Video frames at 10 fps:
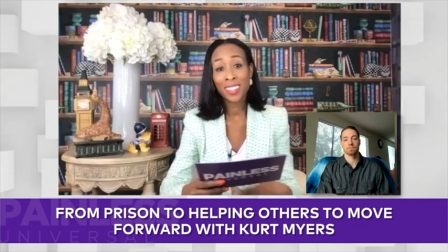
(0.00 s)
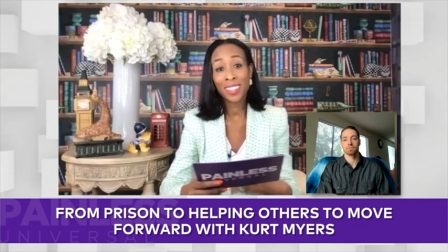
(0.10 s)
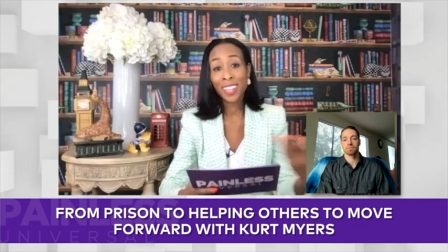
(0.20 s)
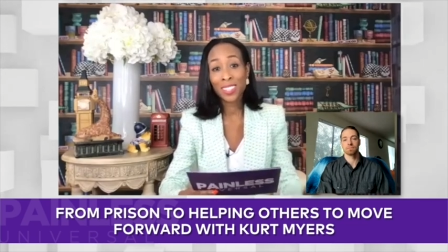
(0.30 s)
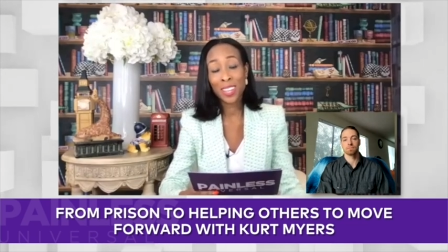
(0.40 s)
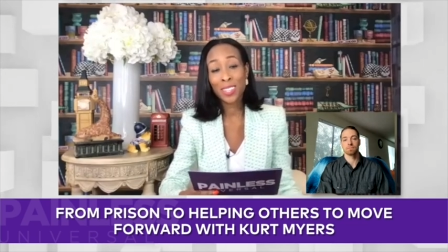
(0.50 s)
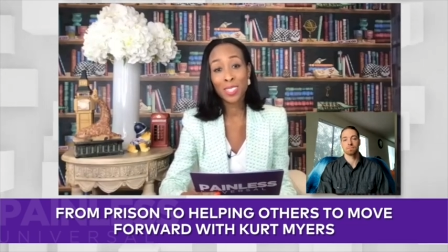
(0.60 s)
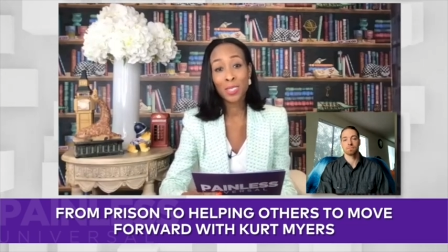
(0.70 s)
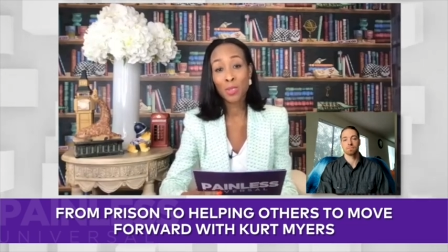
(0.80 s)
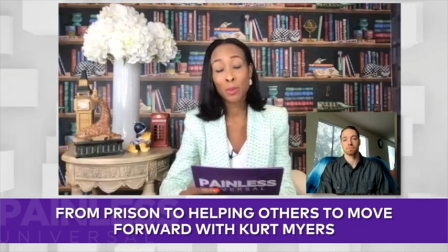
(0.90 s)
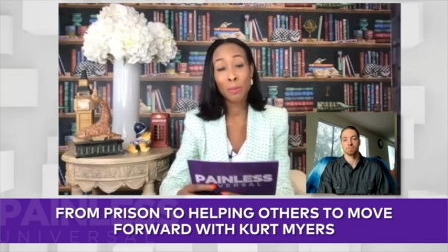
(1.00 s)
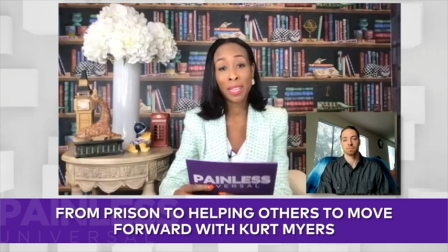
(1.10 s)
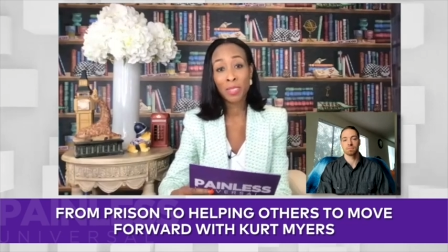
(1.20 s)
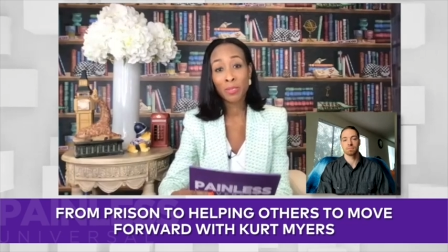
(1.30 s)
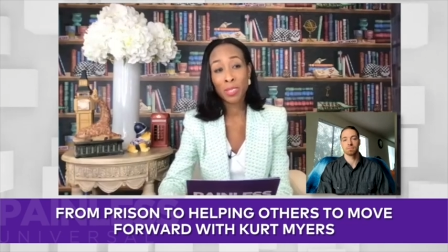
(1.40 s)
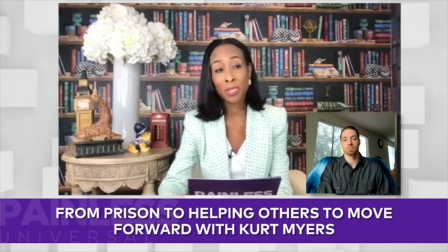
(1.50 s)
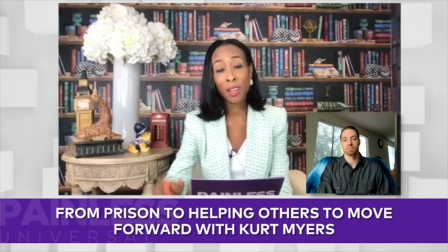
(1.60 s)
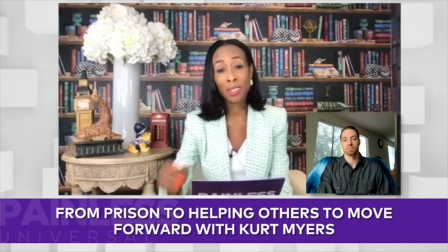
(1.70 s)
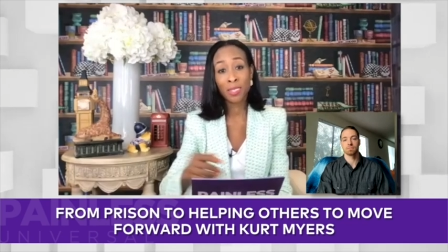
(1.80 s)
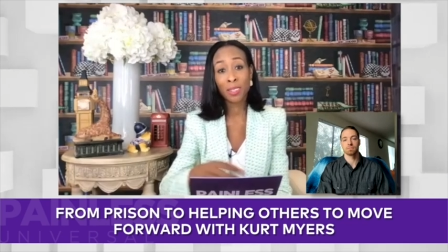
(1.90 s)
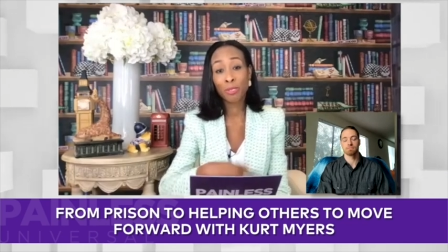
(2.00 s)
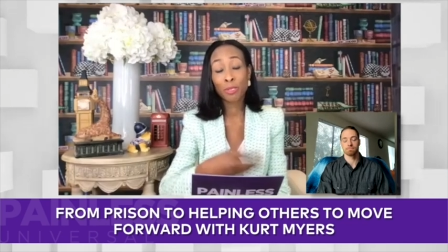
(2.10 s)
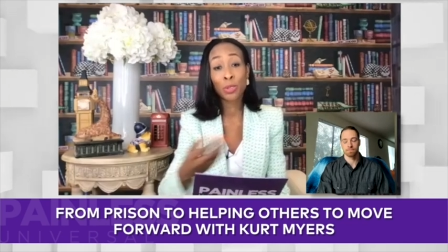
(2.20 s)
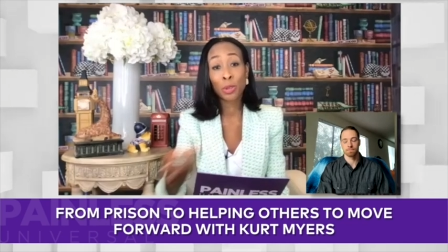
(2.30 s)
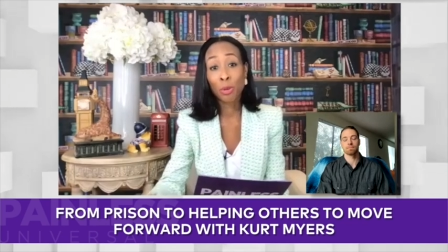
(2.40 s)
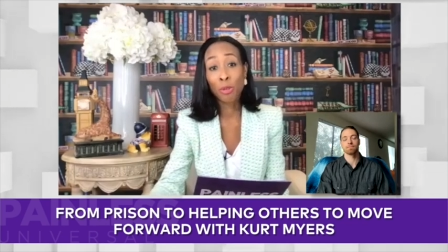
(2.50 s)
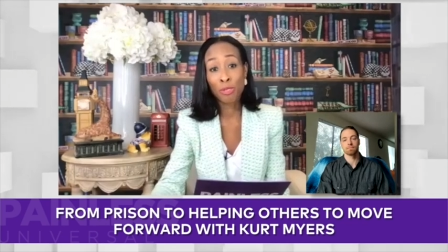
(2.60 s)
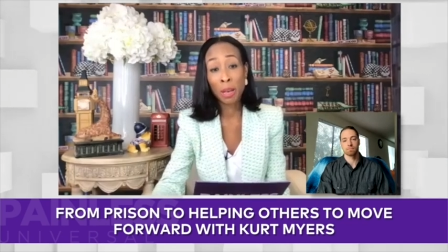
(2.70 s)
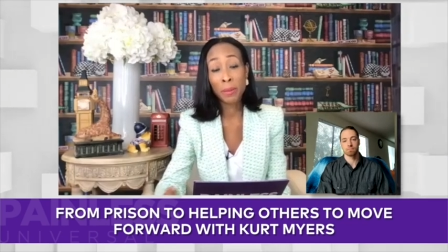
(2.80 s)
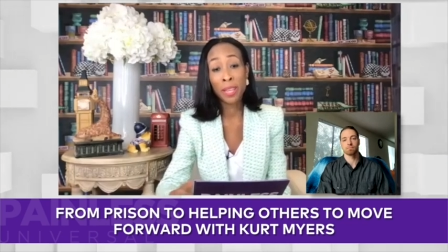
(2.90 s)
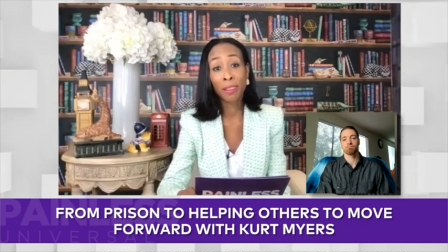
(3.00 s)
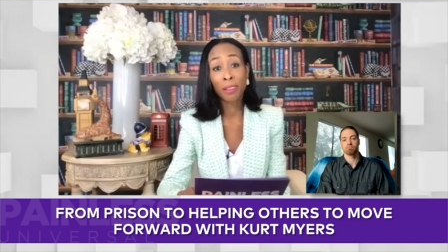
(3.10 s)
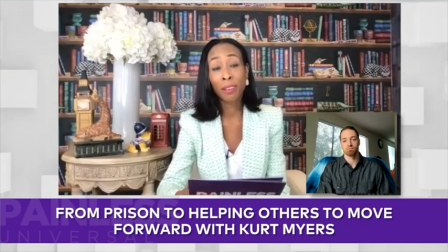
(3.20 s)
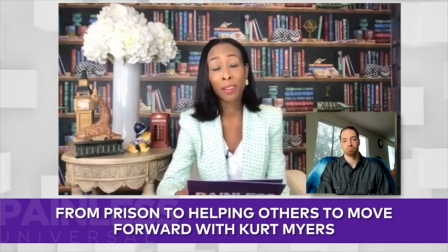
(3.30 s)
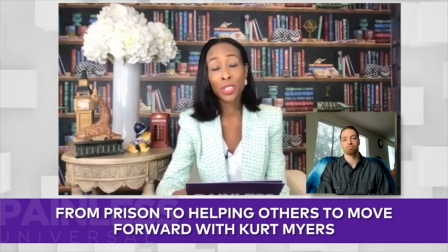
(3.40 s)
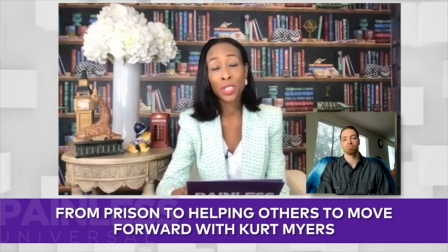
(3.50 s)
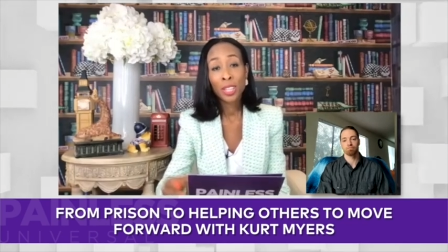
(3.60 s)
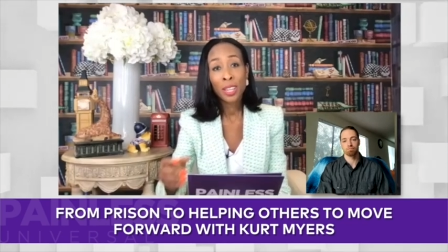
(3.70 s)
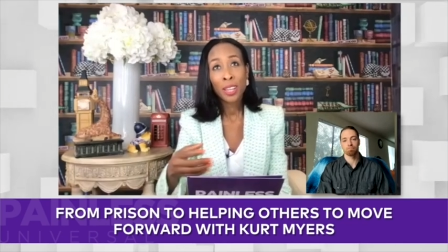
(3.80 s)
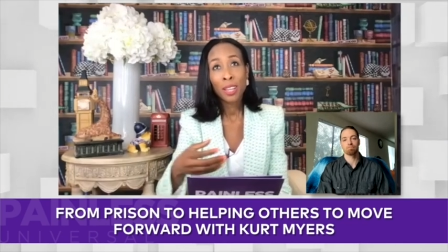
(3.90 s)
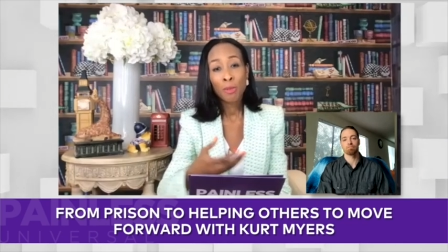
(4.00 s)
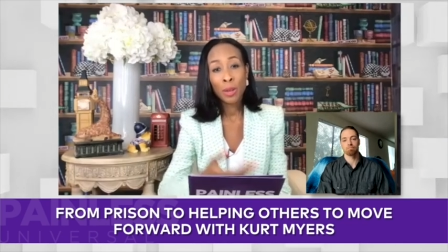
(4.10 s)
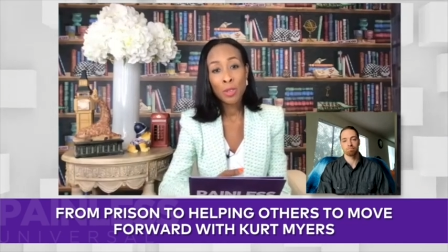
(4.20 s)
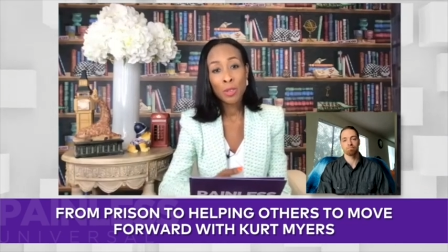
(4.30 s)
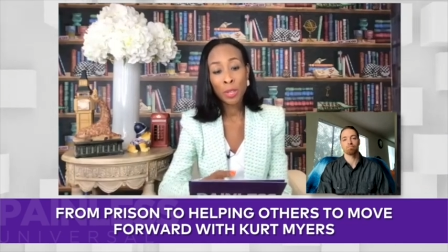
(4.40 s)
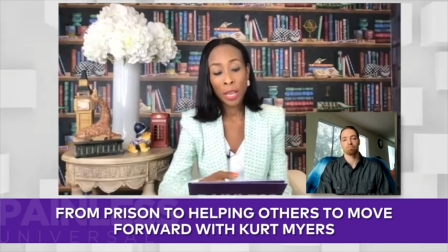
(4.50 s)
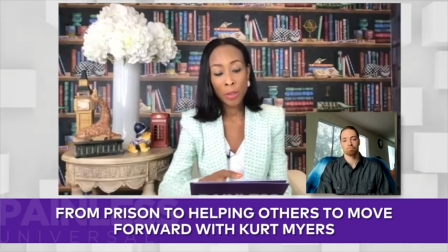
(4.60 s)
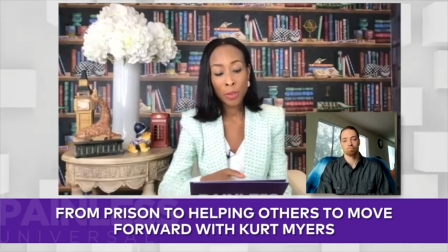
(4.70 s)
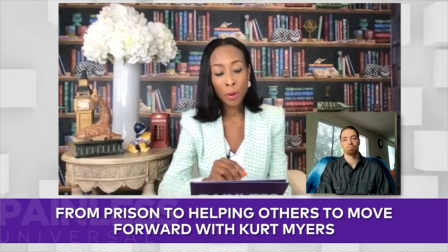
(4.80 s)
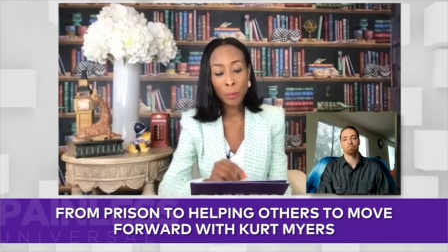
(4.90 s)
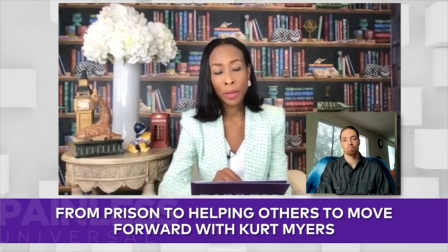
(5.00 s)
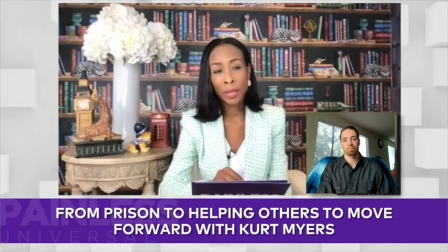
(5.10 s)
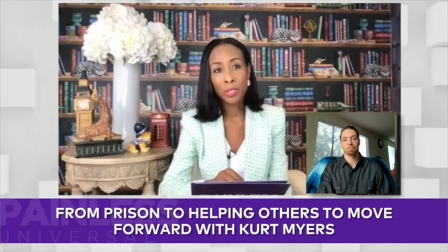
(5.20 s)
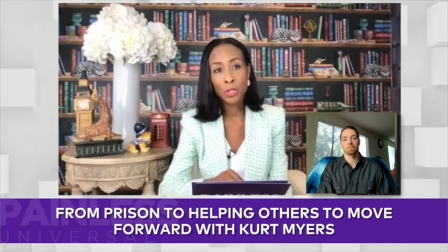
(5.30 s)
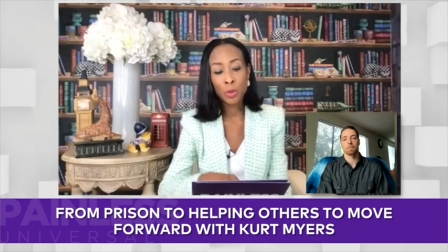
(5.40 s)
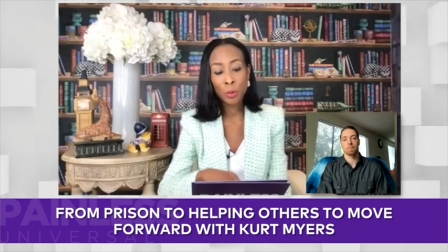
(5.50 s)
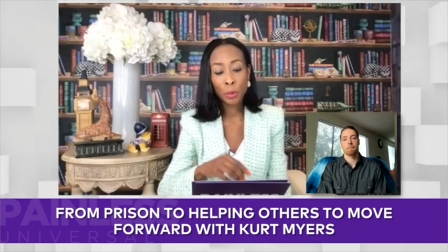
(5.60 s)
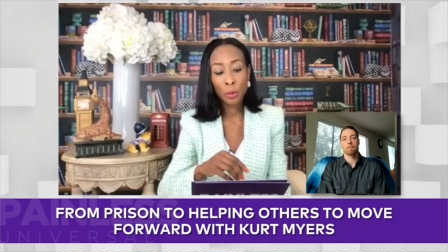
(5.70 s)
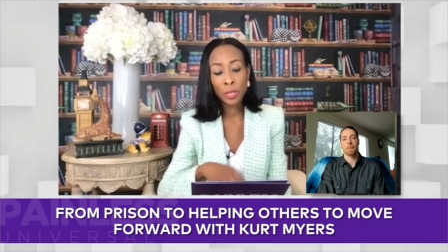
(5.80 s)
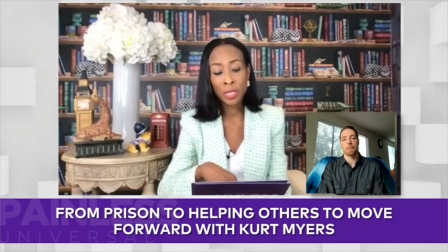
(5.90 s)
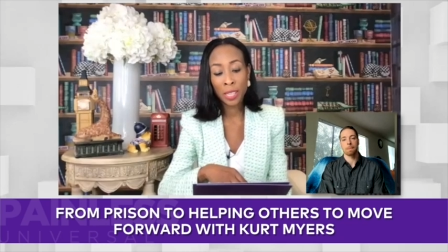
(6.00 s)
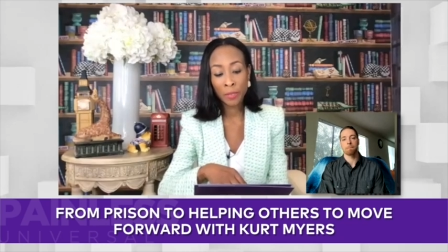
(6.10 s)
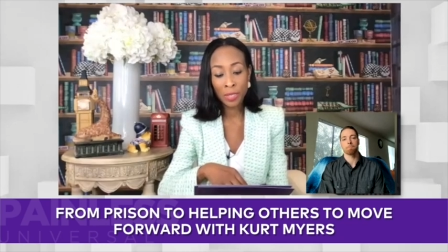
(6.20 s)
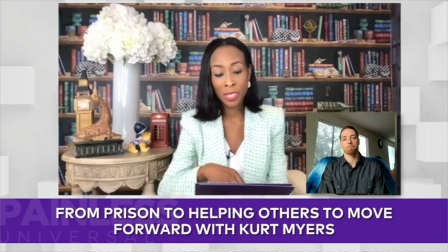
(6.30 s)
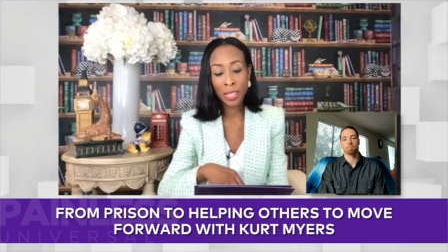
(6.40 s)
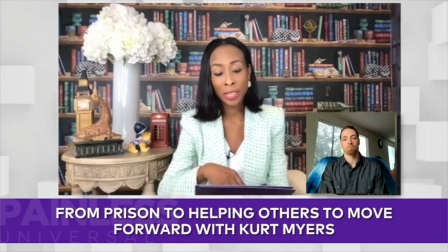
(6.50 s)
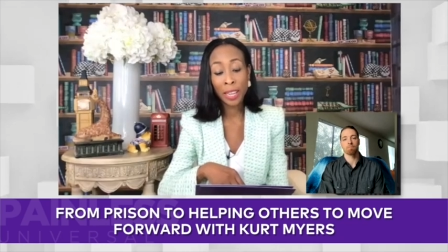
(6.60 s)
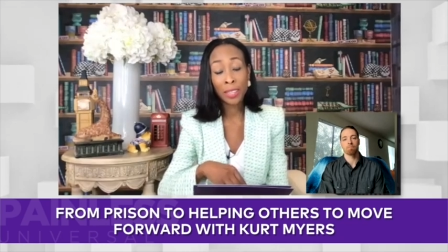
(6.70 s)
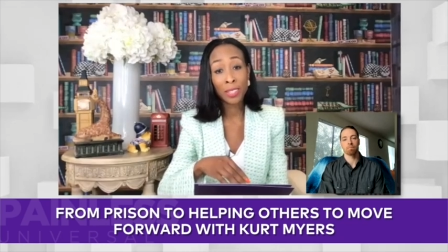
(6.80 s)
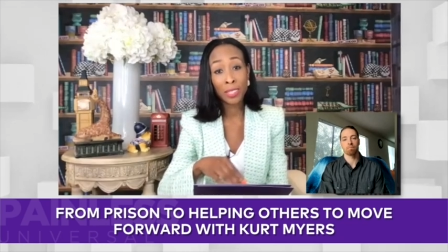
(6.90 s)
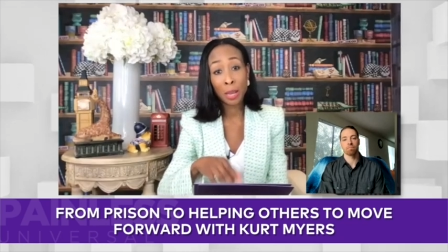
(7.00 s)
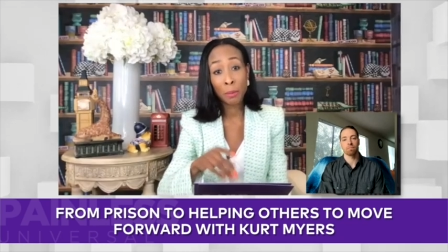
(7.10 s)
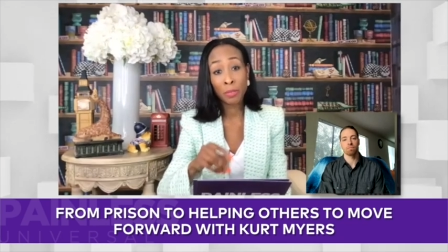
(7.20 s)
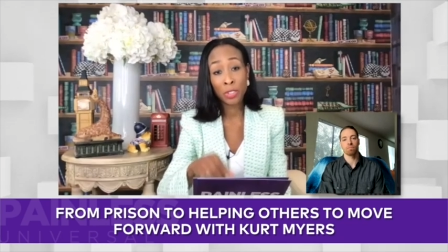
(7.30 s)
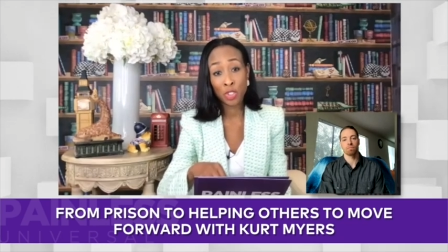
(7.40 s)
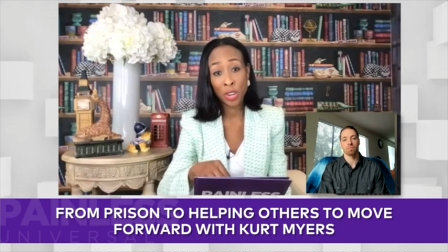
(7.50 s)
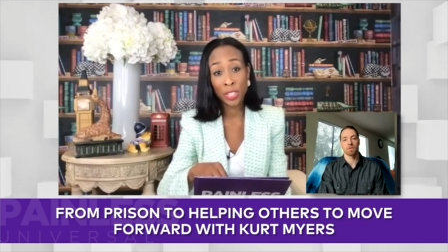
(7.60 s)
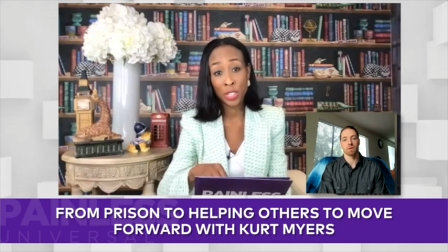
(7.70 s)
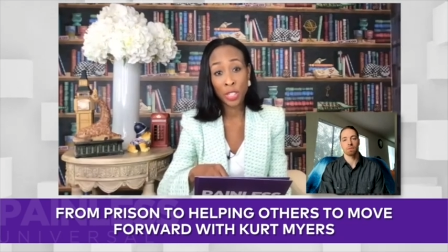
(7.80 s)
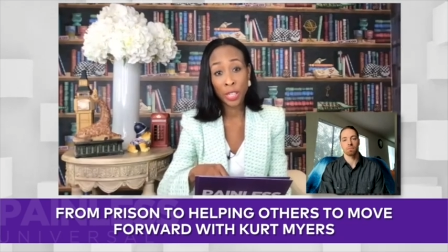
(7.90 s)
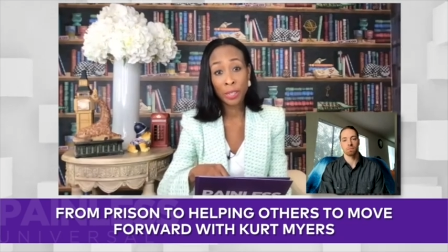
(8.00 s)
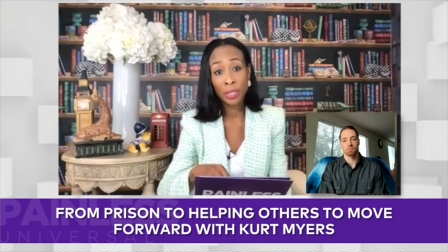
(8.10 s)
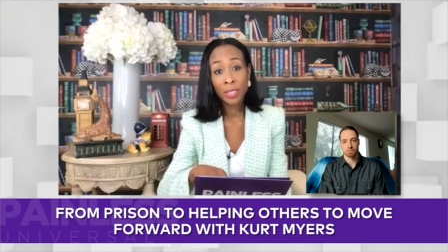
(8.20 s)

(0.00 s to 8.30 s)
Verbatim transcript: that turns into a massive disaster for the whole family at large. When you look at your bit, you were only 17 at the time of the tragedy.